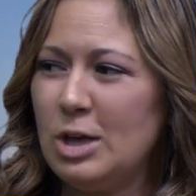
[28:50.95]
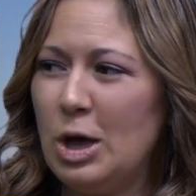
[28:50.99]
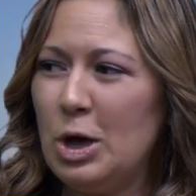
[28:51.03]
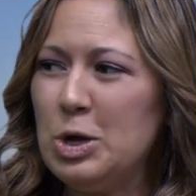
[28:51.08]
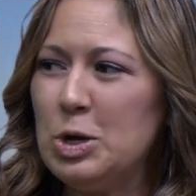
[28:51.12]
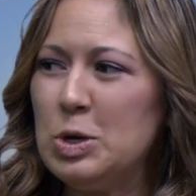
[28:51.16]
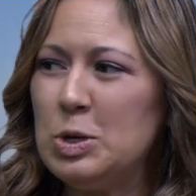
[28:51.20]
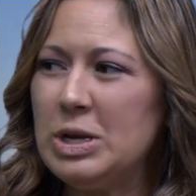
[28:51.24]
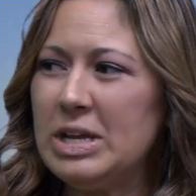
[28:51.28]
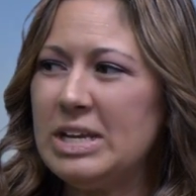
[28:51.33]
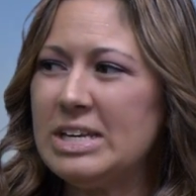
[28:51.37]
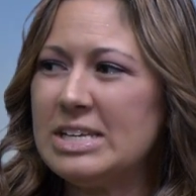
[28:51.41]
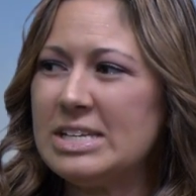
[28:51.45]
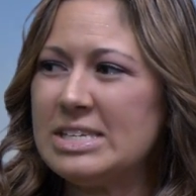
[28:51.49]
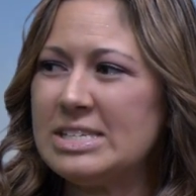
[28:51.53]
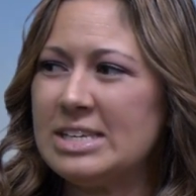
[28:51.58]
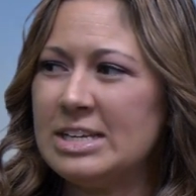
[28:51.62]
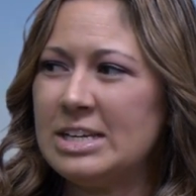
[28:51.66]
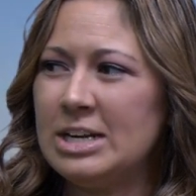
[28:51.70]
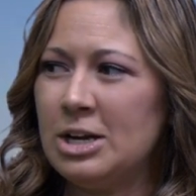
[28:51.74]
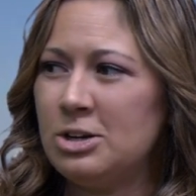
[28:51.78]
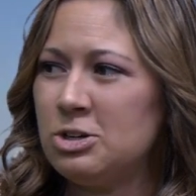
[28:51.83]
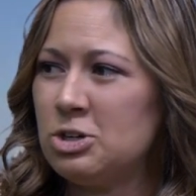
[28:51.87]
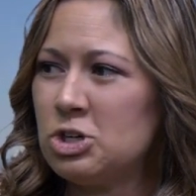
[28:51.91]
All you need is
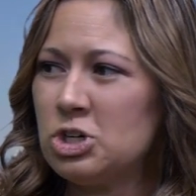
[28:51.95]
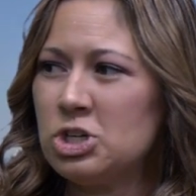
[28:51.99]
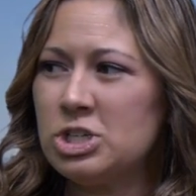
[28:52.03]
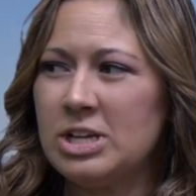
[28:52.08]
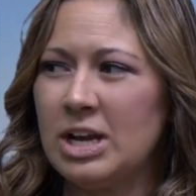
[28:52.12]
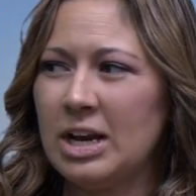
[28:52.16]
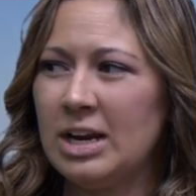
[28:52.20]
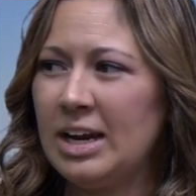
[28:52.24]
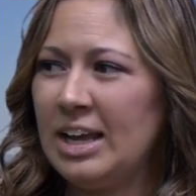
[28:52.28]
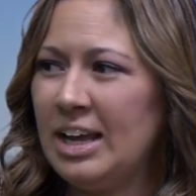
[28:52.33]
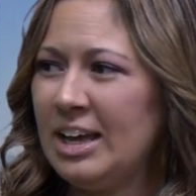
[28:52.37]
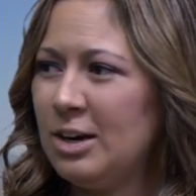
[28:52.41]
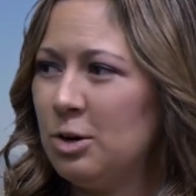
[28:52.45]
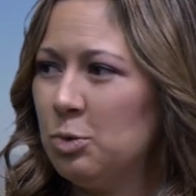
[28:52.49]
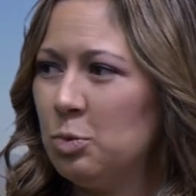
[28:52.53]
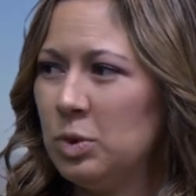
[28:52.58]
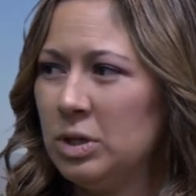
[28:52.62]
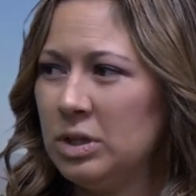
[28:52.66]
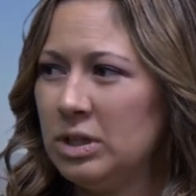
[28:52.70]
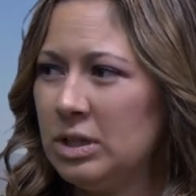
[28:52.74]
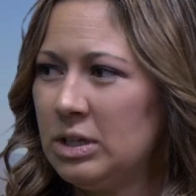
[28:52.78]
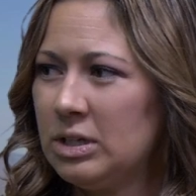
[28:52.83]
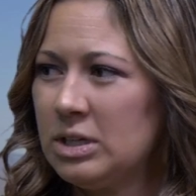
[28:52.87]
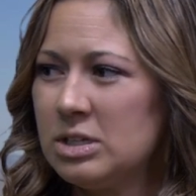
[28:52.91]
an understanding and a
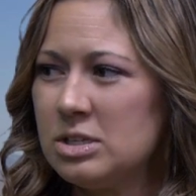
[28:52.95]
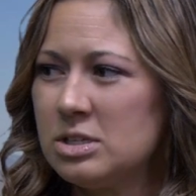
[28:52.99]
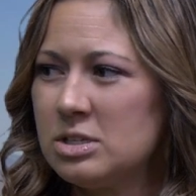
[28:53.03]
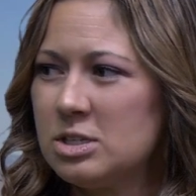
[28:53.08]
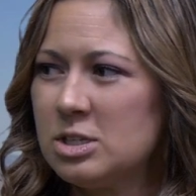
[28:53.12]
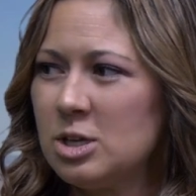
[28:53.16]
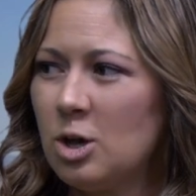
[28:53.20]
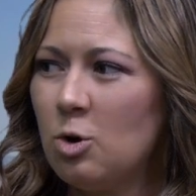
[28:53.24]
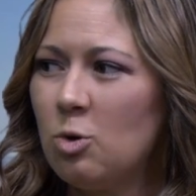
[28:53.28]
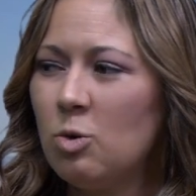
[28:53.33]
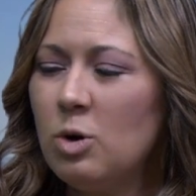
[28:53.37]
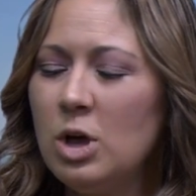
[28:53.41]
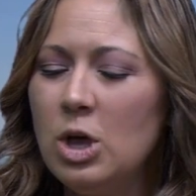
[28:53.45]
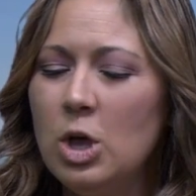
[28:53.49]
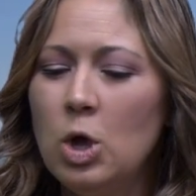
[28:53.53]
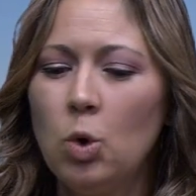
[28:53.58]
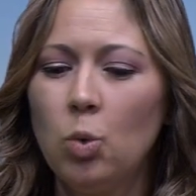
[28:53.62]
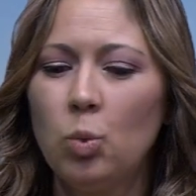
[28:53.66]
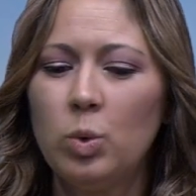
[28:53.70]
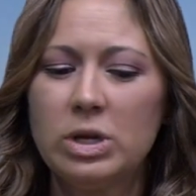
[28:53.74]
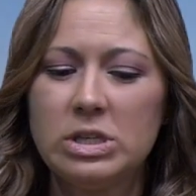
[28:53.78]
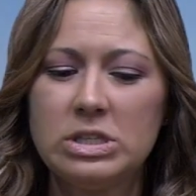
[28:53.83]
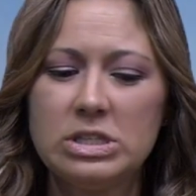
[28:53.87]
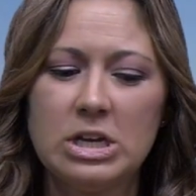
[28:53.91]
willingness. So
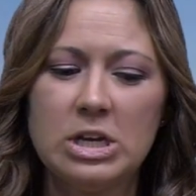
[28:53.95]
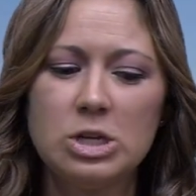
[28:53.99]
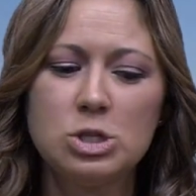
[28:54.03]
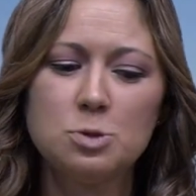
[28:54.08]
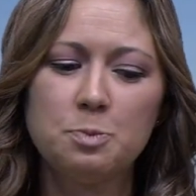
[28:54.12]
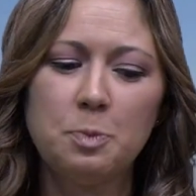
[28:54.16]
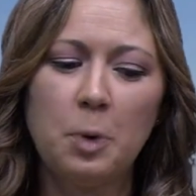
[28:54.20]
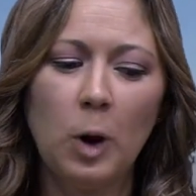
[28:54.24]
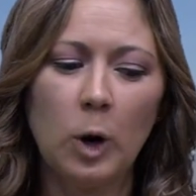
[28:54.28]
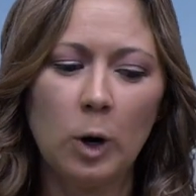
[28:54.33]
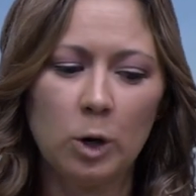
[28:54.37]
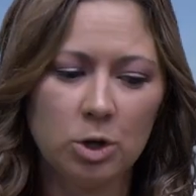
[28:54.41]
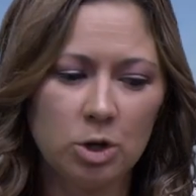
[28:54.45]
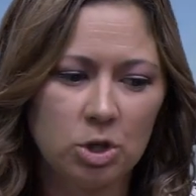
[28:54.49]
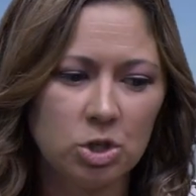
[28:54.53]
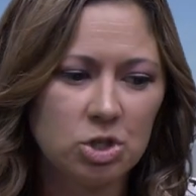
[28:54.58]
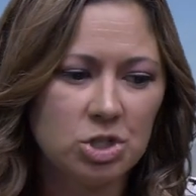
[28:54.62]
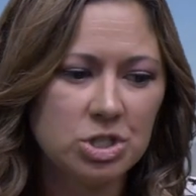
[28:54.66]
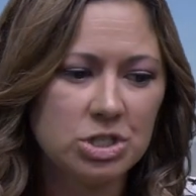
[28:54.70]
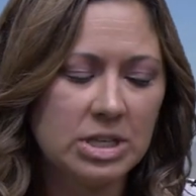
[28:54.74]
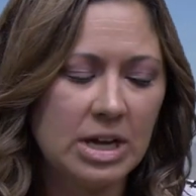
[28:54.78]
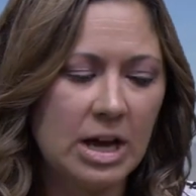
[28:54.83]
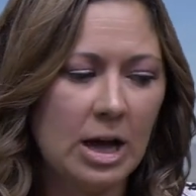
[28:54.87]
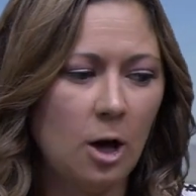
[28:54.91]
we teach
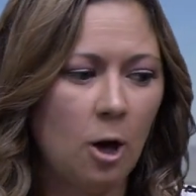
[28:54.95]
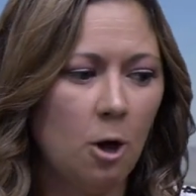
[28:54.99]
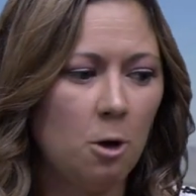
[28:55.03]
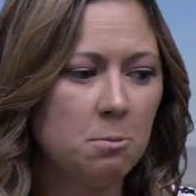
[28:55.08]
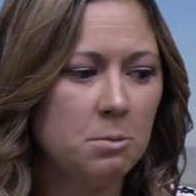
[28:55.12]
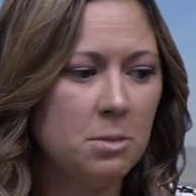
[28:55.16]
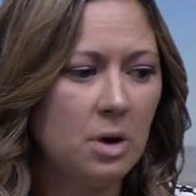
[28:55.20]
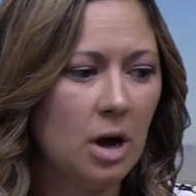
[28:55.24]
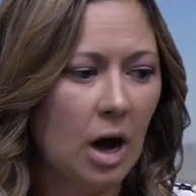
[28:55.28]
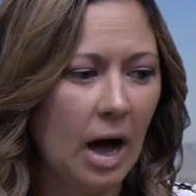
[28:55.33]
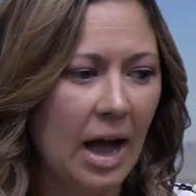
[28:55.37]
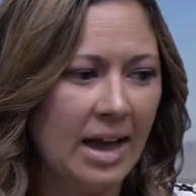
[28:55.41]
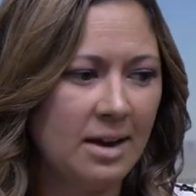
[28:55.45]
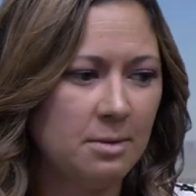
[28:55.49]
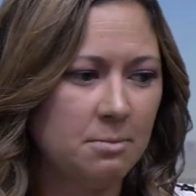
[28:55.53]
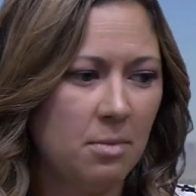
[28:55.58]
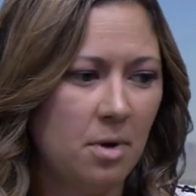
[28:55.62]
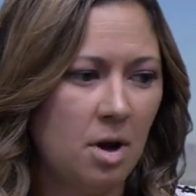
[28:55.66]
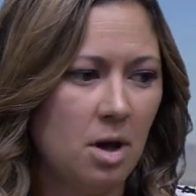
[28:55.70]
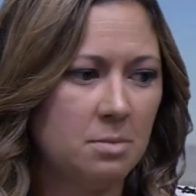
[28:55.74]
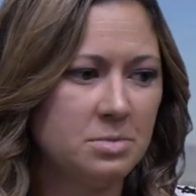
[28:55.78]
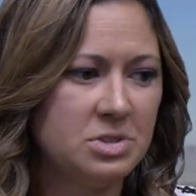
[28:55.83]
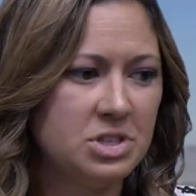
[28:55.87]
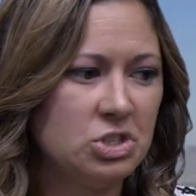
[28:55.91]
partners to help guide
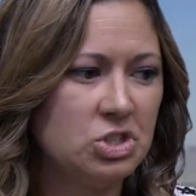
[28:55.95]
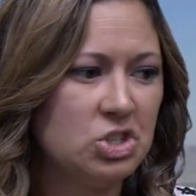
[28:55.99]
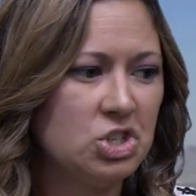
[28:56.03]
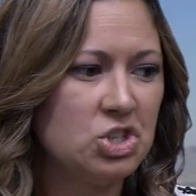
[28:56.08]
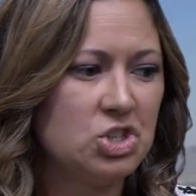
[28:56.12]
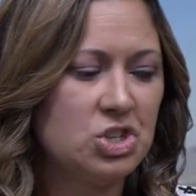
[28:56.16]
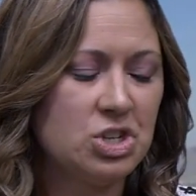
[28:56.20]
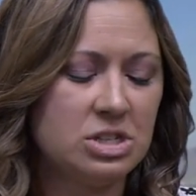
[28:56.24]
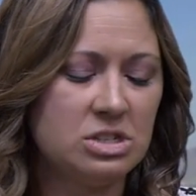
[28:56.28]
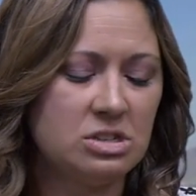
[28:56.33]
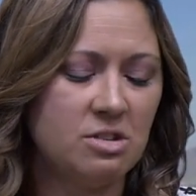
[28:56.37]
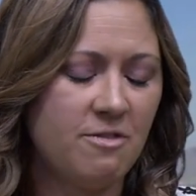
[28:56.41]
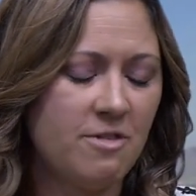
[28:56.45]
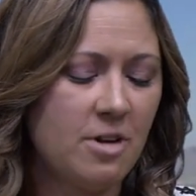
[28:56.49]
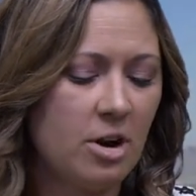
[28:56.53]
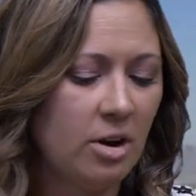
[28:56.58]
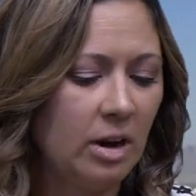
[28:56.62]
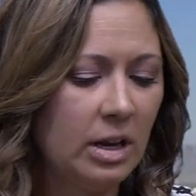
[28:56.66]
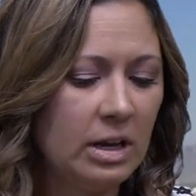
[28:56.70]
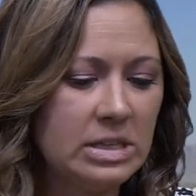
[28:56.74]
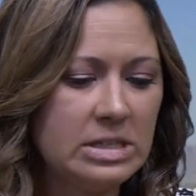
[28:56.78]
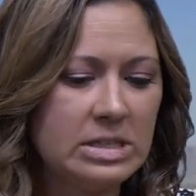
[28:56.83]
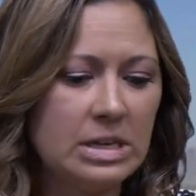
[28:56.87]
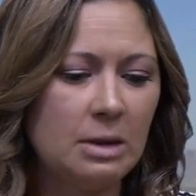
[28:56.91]
moms into just a
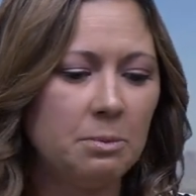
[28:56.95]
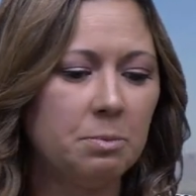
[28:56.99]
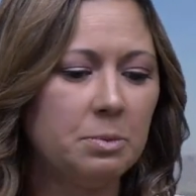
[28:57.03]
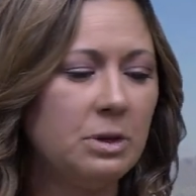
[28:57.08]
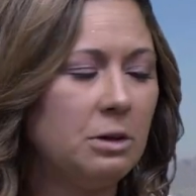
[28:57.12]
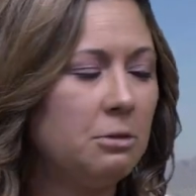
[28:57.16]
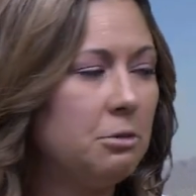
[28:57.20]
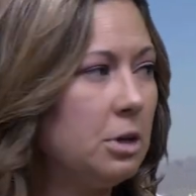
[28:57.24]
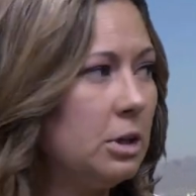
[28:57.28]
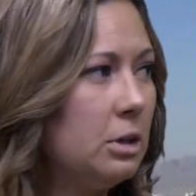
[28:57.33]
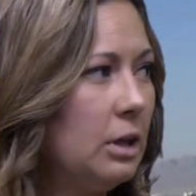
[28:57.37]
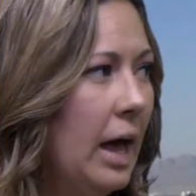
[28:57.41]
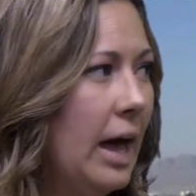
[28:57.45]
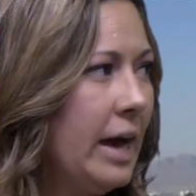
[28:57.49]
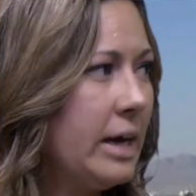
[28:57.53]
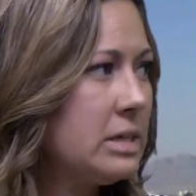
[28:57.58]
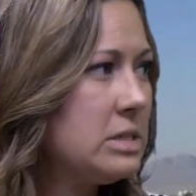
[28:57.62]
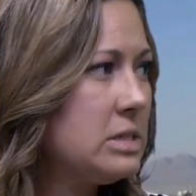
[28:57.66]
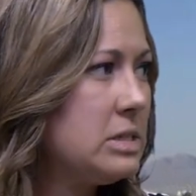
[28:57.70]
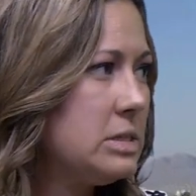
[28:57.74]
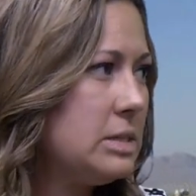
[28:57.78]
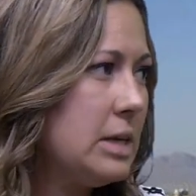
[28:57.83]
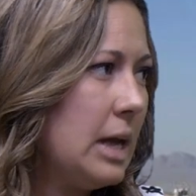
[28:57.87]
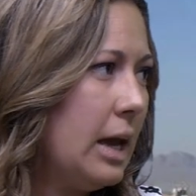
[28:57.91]
very deeply
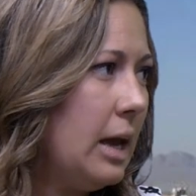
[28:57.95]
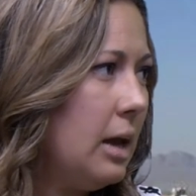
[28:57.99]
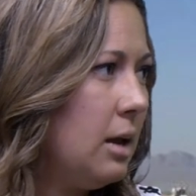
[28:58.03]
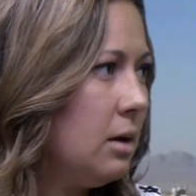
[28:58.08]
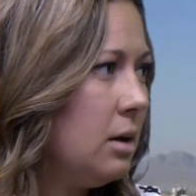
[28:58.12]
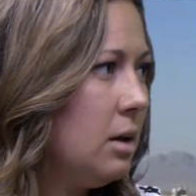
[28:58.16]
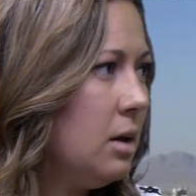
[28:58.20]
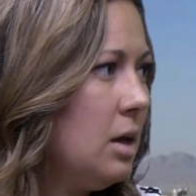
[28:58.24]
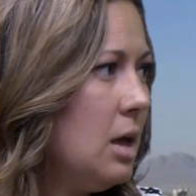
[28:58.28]
relaxed state.